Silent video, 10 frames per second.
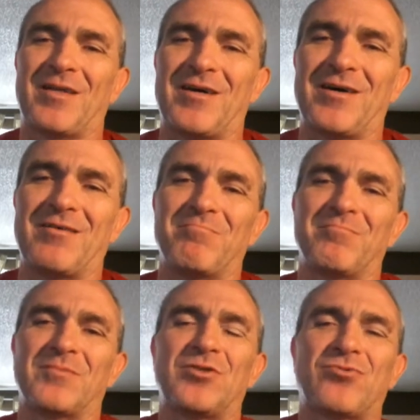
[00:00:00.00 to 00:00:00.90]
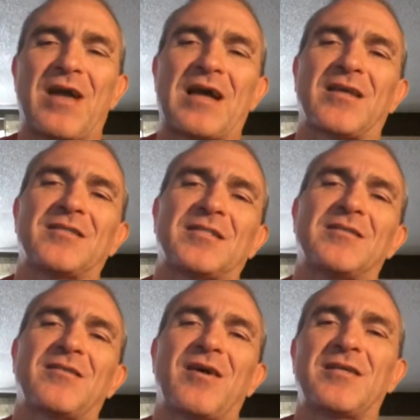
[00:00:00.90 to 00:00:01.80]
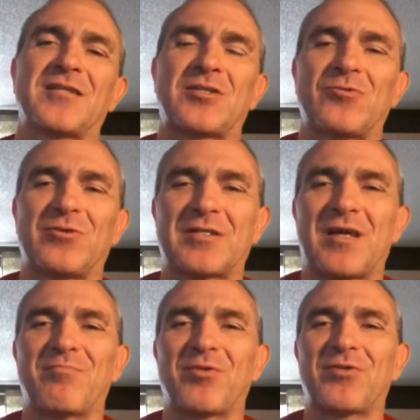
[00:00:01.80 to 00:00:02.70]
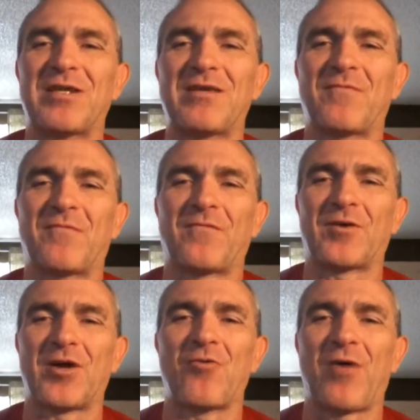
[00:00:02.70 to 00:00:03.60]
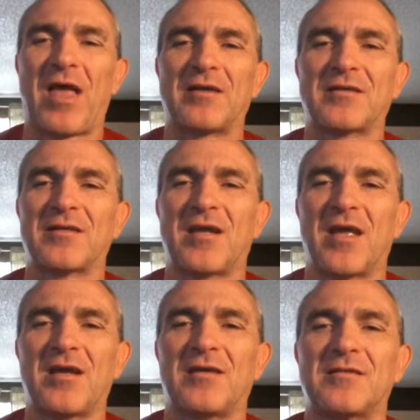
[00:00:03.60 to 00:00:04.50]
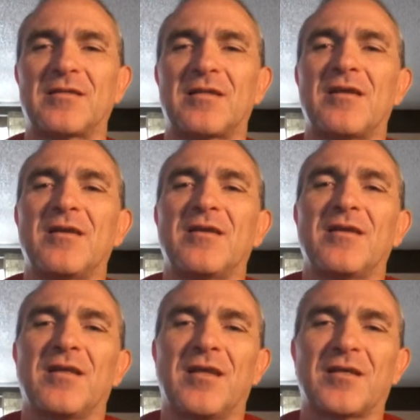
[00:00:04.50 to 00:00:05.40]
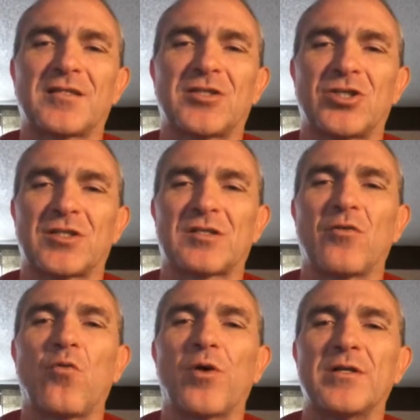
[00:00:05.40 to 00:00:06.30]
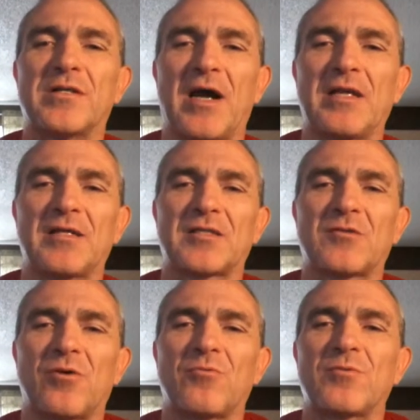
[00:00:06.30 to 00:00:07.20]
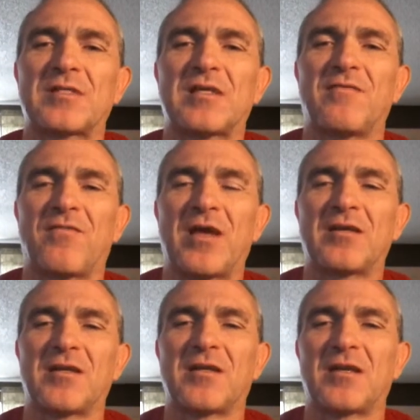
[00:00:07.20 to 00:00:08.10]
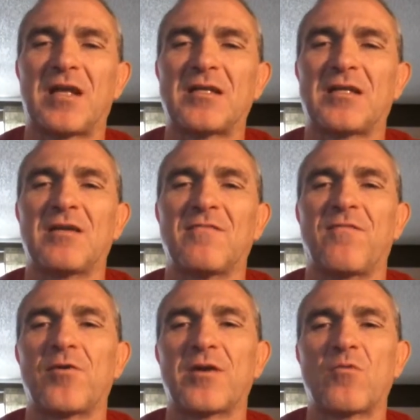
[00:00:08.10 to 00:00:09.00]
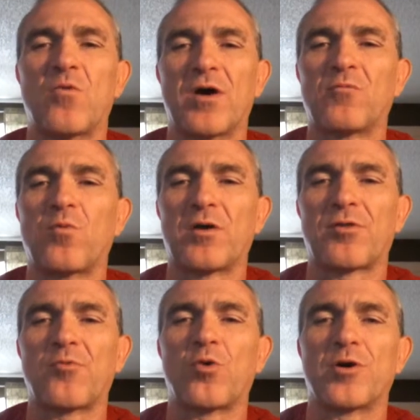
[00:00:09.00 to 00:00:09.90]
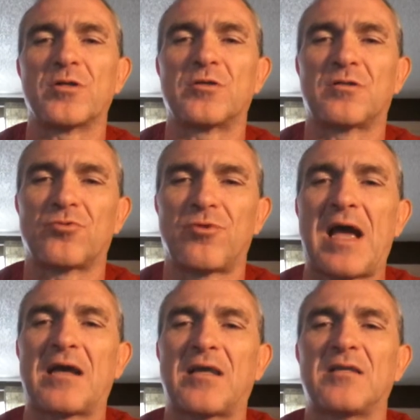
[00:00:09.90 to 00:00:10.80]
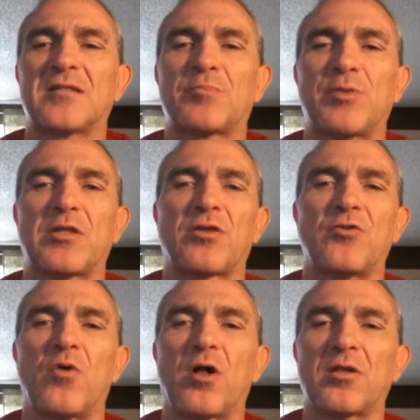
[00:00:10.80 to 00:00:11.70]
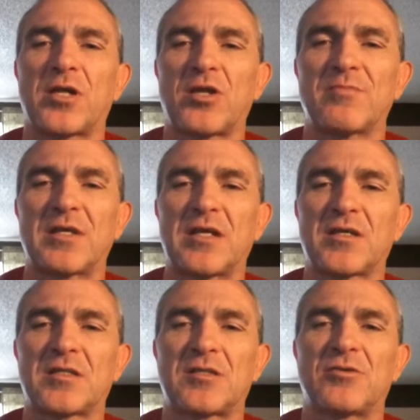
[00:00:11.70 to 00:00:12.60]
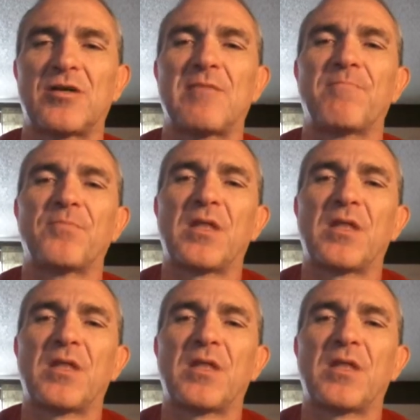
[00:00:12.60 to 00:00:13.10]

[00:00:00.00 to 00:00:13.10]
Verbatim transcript: Um, dragons and dinosaurs, I believe, go hand in hand. It's just the word dinosaur was invented in 1841, where the word dragon has been through all of human history.